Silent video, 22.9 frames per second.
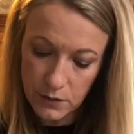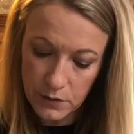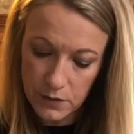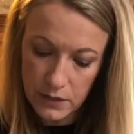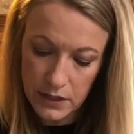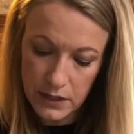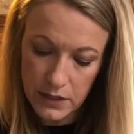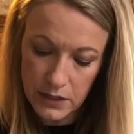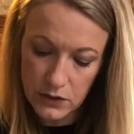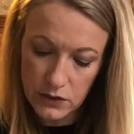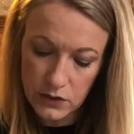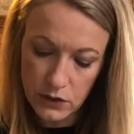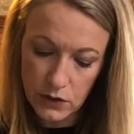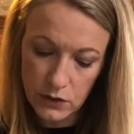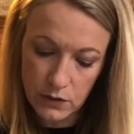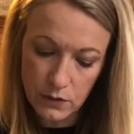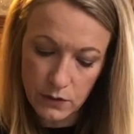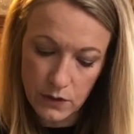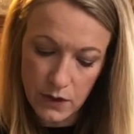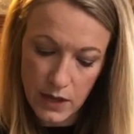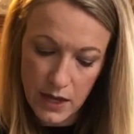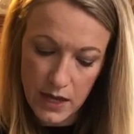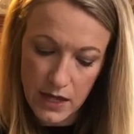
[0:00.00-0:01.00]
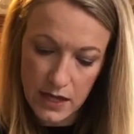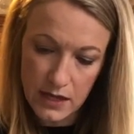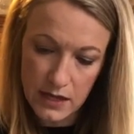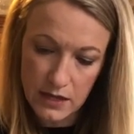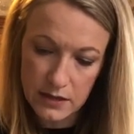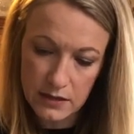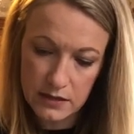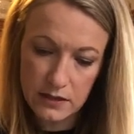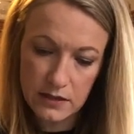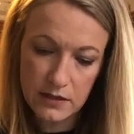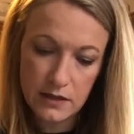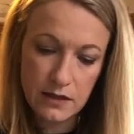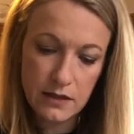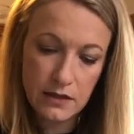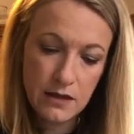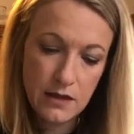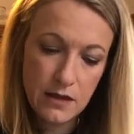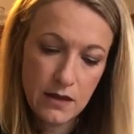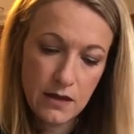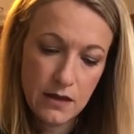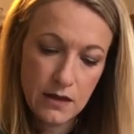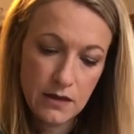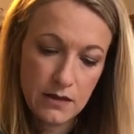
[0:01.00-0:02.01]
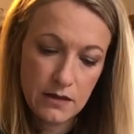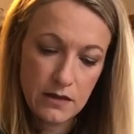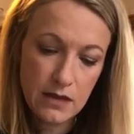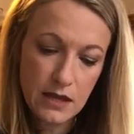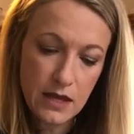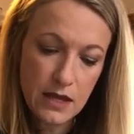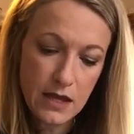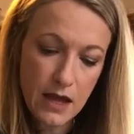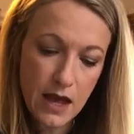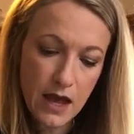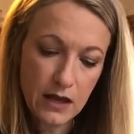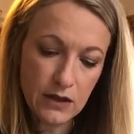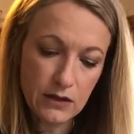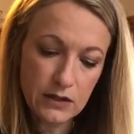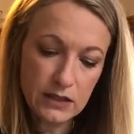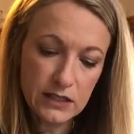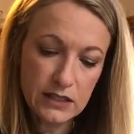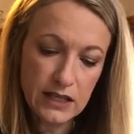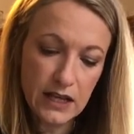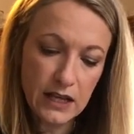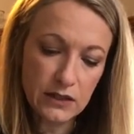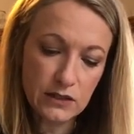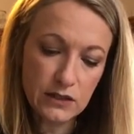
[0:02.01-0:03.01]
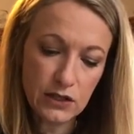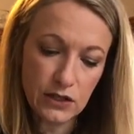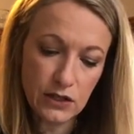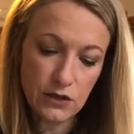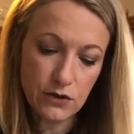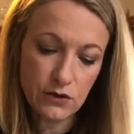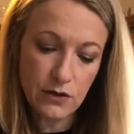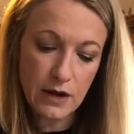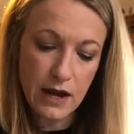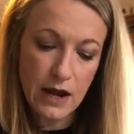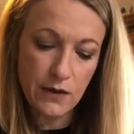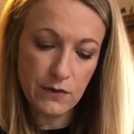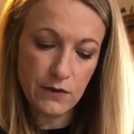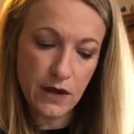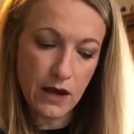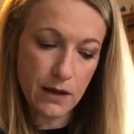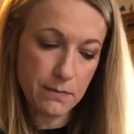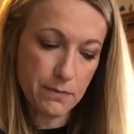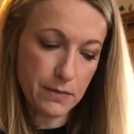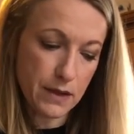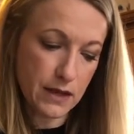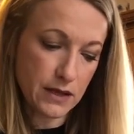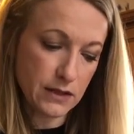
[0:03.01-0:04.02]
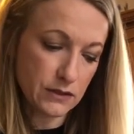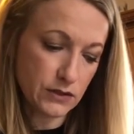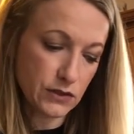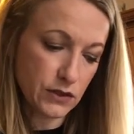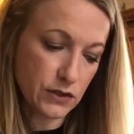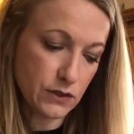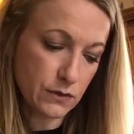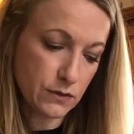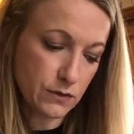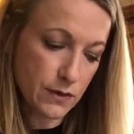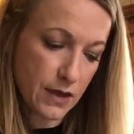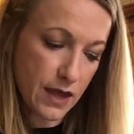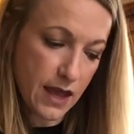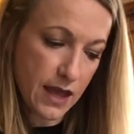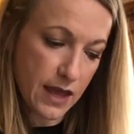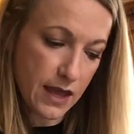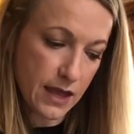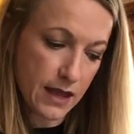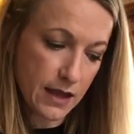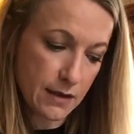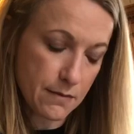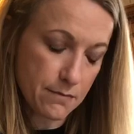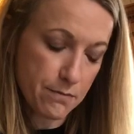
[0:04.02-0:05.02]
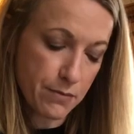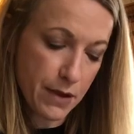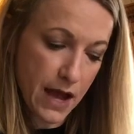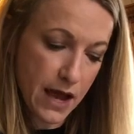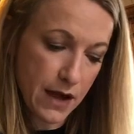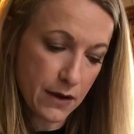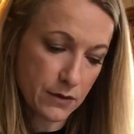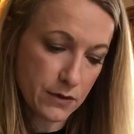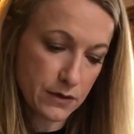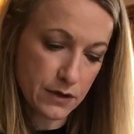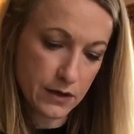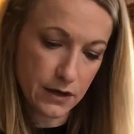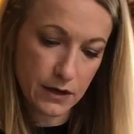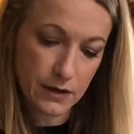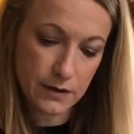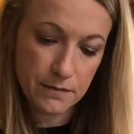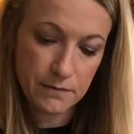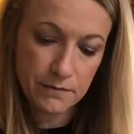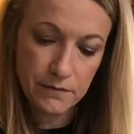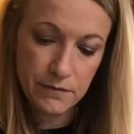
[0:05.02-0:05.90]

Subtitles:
we're going to do is the Alka-Seltzer ground up into a powder.